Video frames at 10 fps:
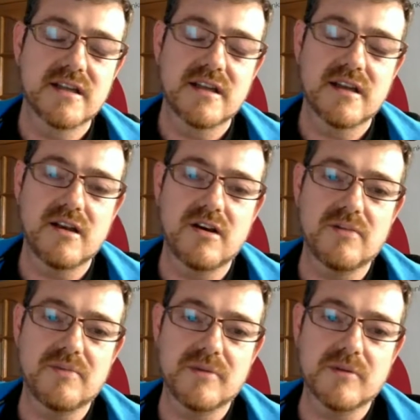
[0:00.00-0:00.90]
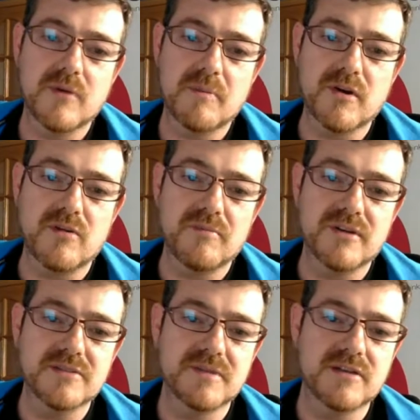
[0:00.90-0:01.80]
love web
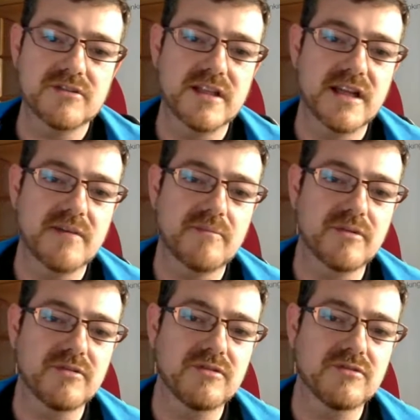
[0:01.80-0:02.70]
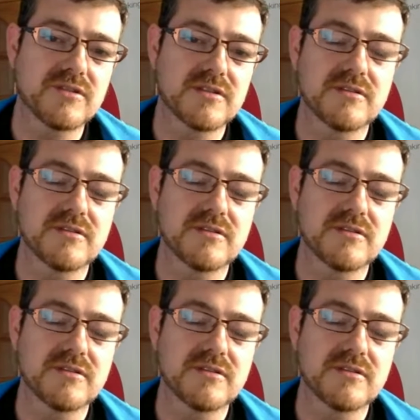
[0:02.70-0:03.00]
components because they can produce